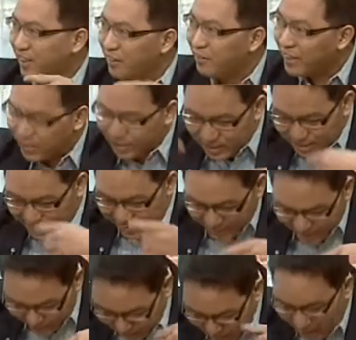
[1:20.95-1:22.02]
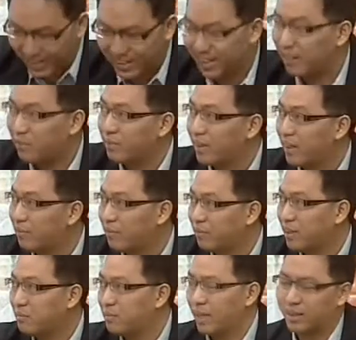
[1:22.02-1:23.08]
you know, when you turn your body up, right. up
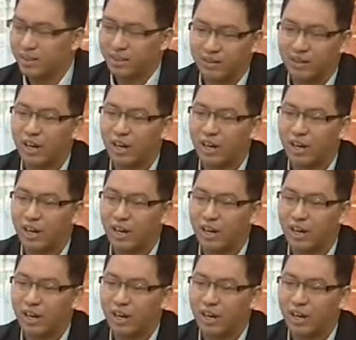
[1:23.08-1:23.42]
front. But